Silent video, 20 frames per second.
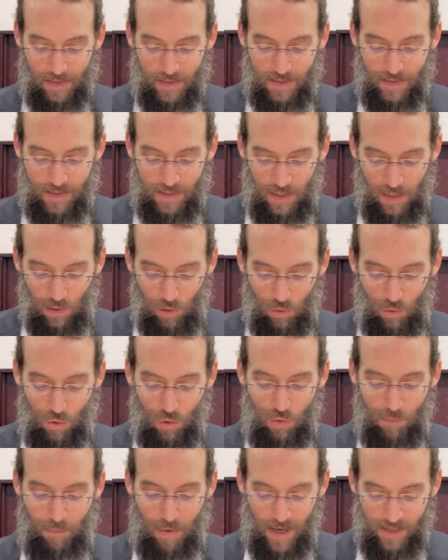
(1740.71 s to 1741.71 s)

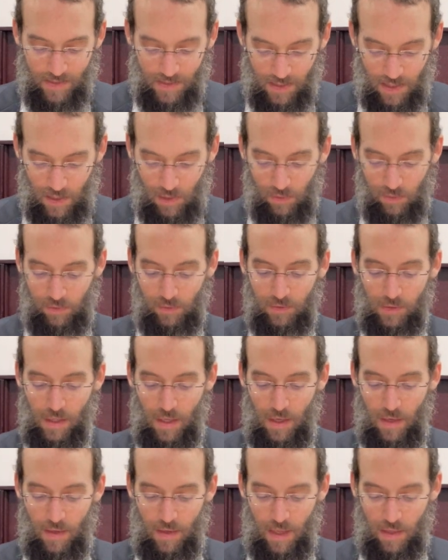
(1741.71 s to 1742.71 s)
Zilu Paisinu,
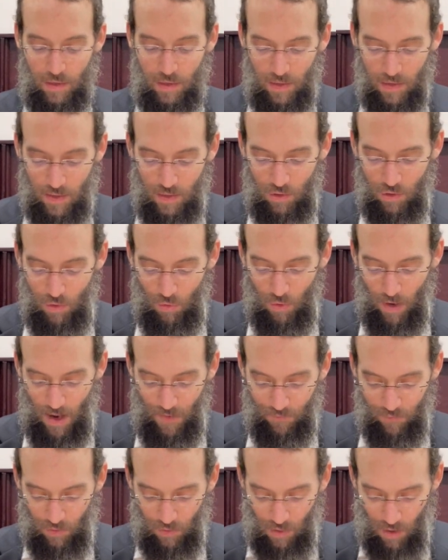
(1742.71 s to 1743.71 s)
that you, you do
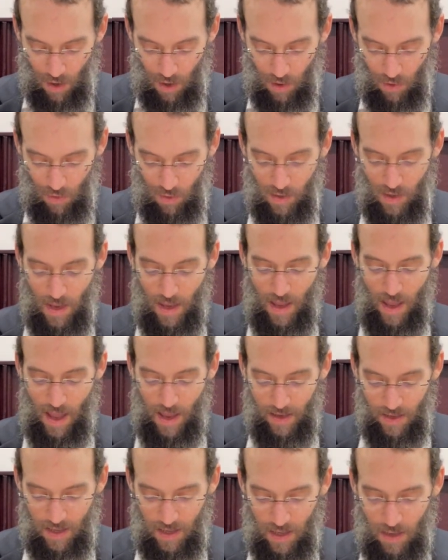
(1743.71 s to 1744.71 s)
have to go
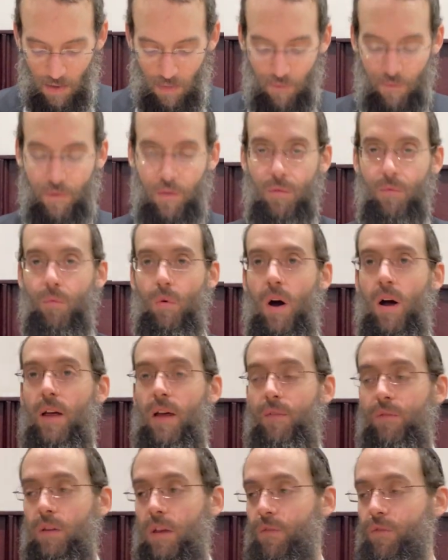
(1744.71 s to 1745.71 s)
and give the one,
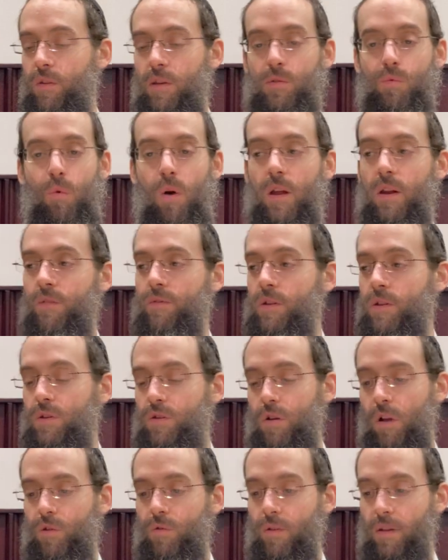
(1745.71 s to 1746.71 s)
if, if there's one of the
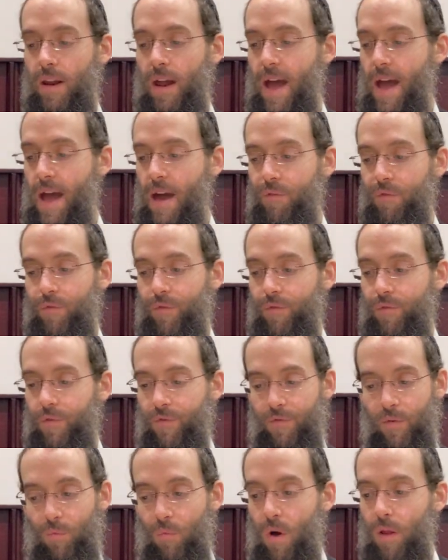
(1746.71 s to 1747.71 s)
children that have
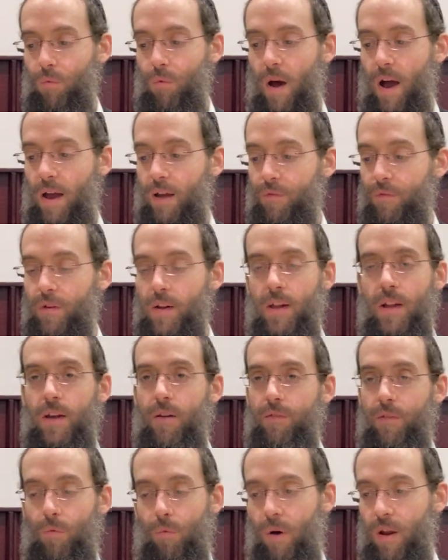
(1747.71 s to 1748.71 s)
from one wife,
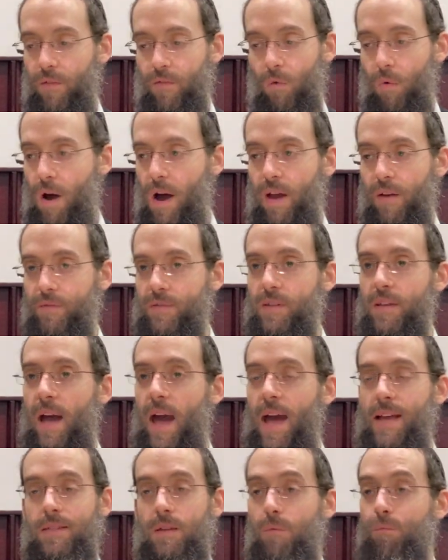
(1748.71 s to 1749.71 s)
from one of the wives
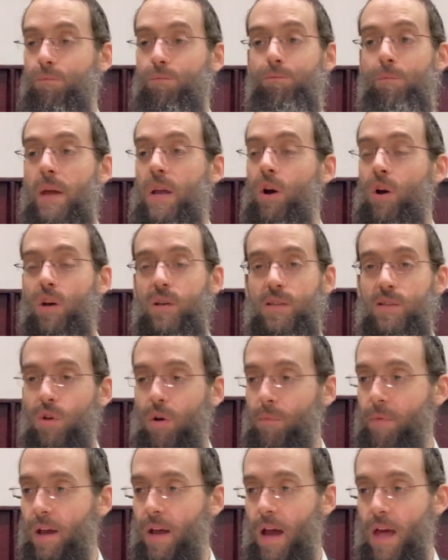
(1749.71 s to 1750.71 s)
has a bigger
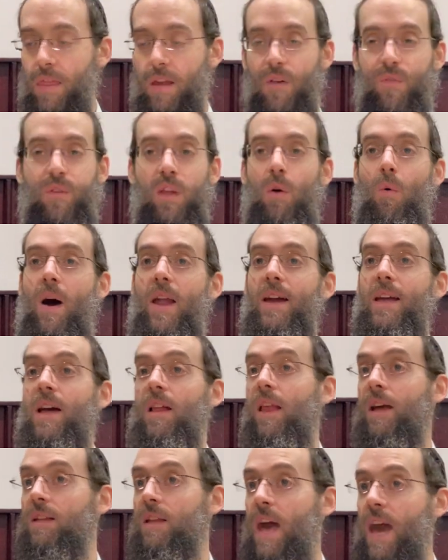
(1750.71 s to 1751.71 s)
ksuba, and therefore they want to
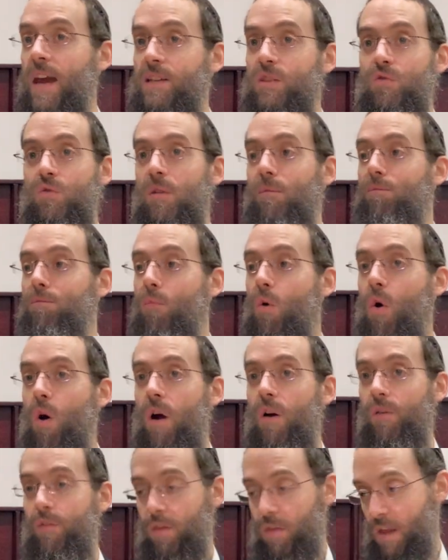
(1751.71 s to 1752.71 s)
collect extra
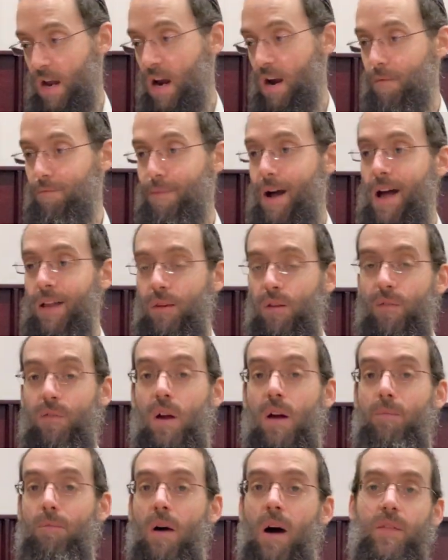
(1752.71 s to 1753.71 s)
more their amount of
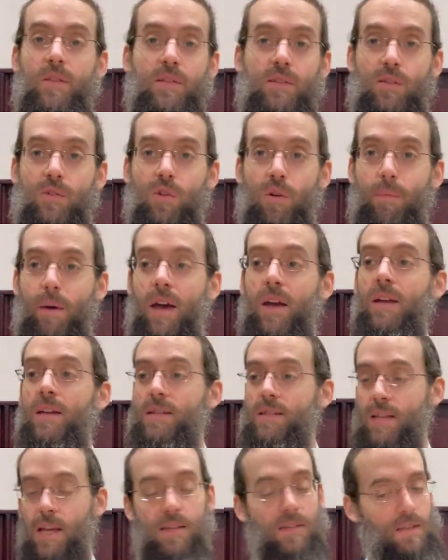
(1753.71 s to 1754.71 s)
their mother's ksuba. he
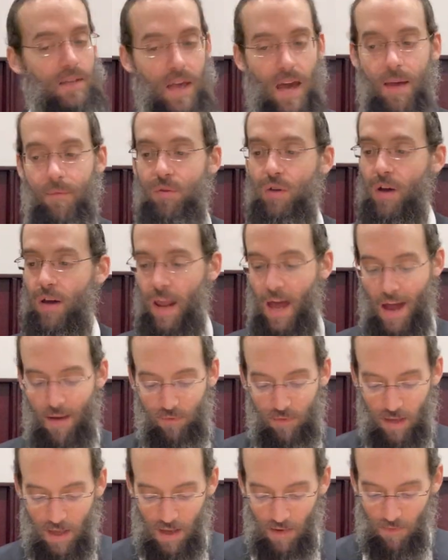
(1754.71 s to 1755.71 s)
says, yeah, you're going to
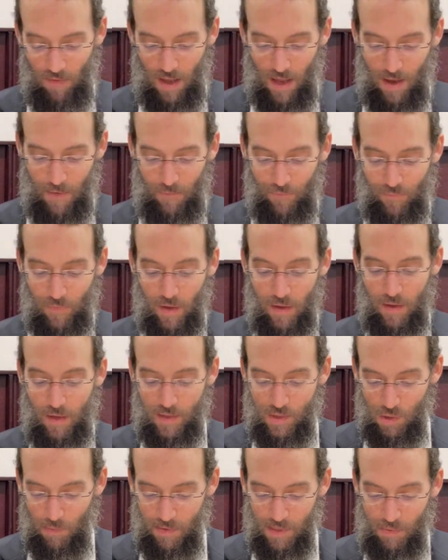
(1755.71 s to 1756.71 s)
have to give them the
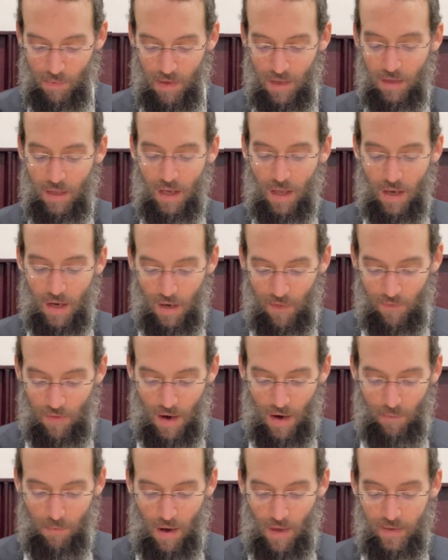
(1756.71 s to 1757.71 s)
ksuba's bin indichrin of
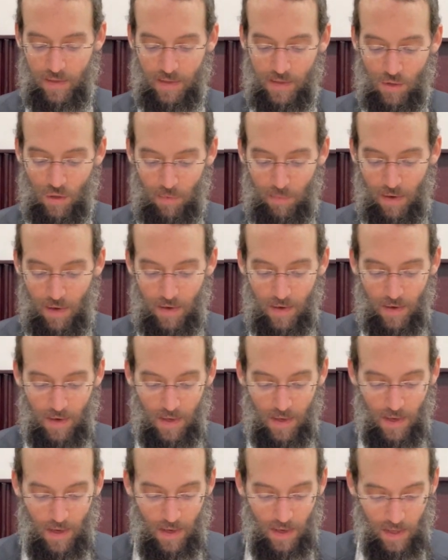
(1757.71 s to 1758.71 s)
their mother's ksuba,
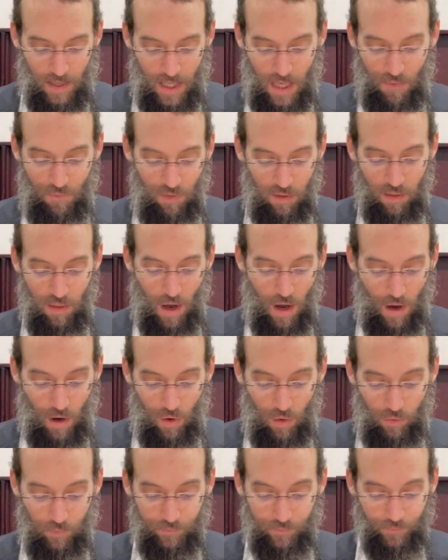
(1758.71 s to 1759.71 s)
Even
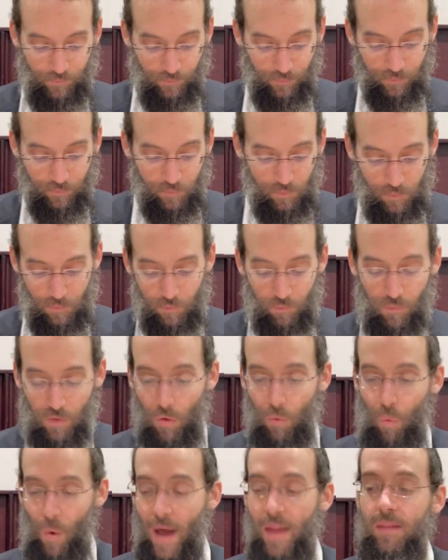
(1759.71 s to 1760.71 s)
though
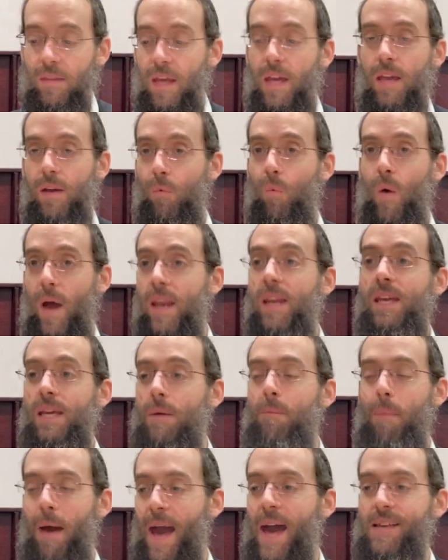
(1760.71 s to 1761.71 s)
when they when
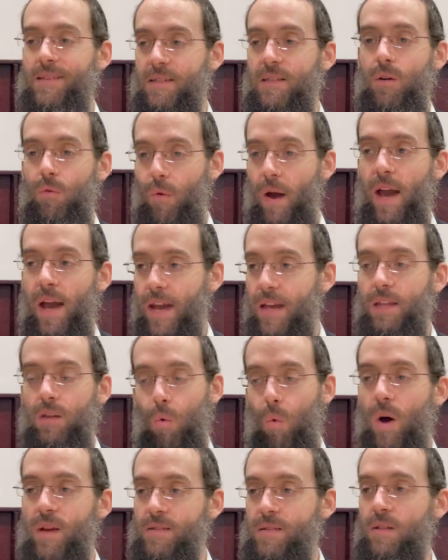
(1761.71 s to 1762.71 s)
he passed away, there
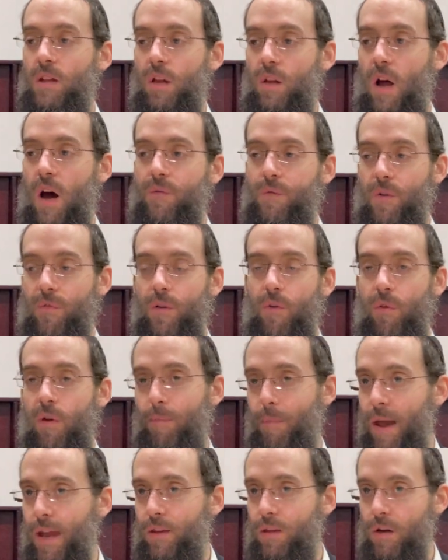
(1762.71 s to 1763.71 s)
wasn't enough of a
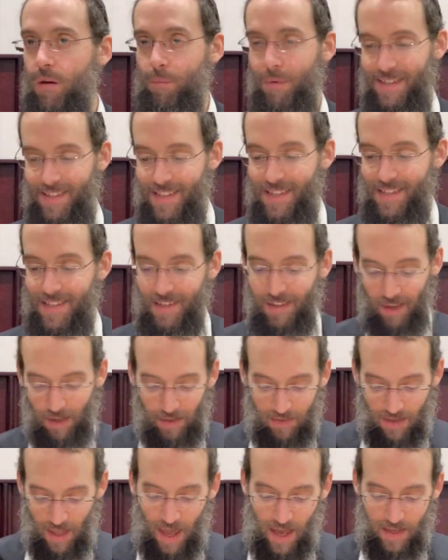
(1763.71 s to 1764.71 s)
remainder, but since
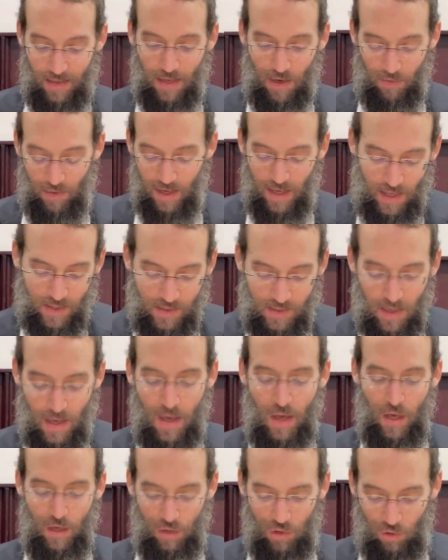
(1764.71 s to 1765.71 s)
today there is,
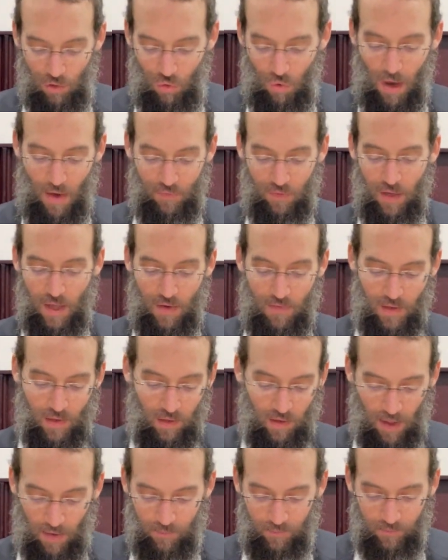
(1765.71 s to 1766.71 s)
you do have to give it
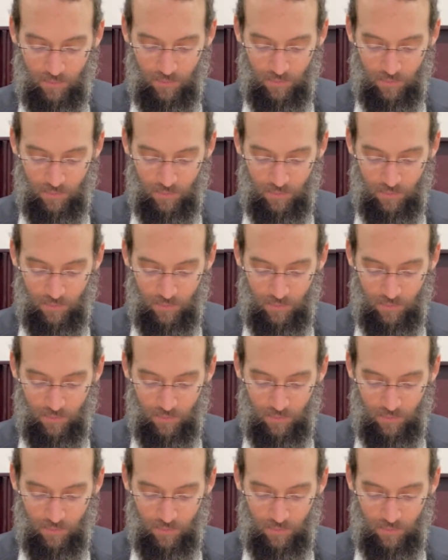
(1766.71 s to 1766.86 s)
to them.